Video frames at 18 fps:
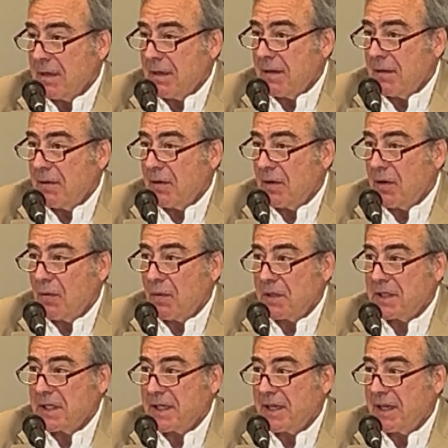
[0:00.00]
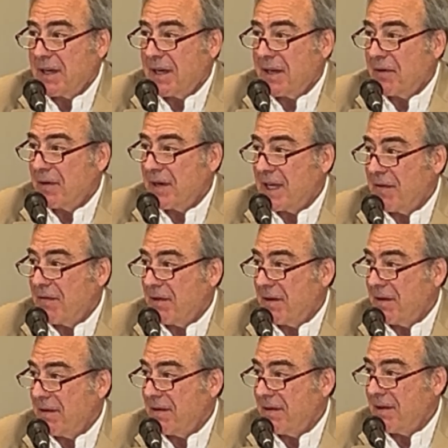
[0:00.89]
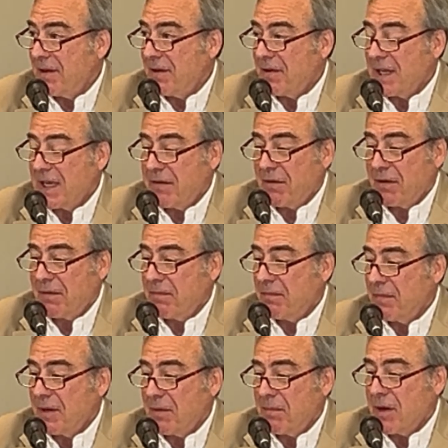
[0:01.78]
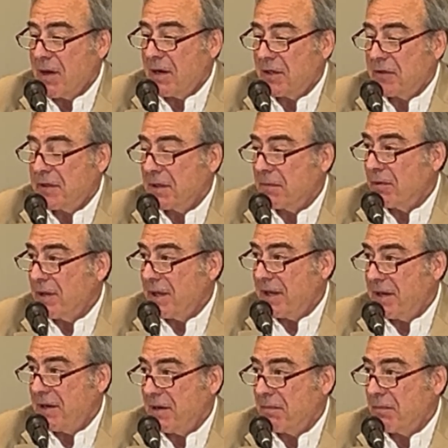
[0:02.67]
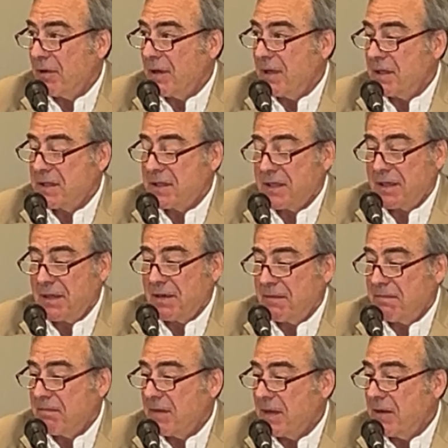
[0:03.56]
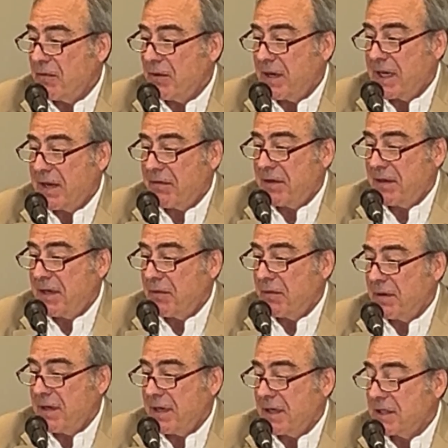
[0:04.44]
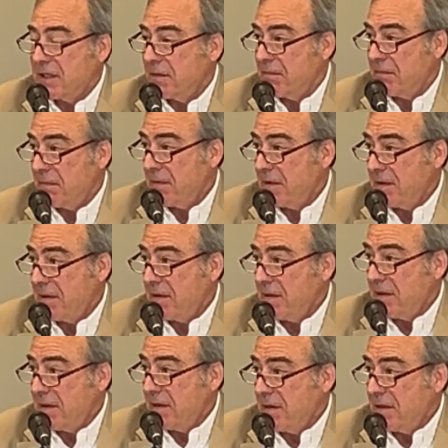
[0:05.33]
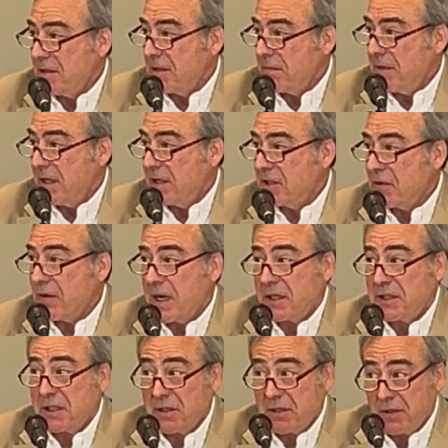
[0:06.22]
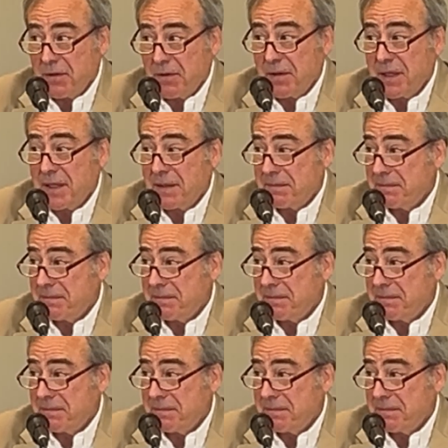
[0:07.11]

No, once again, I don't have a monitoring plan in place, and it would take some head scratching to do that.